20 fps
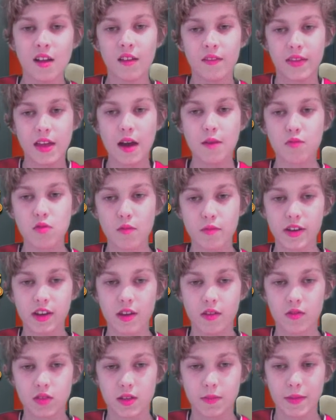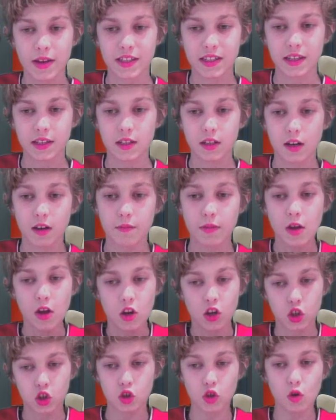They're probably going to mess it up.
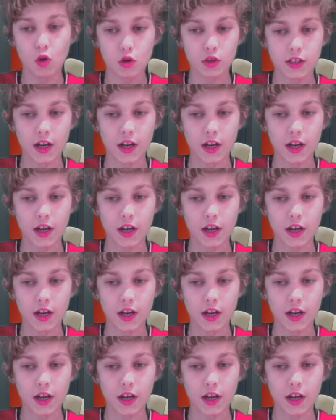Sure,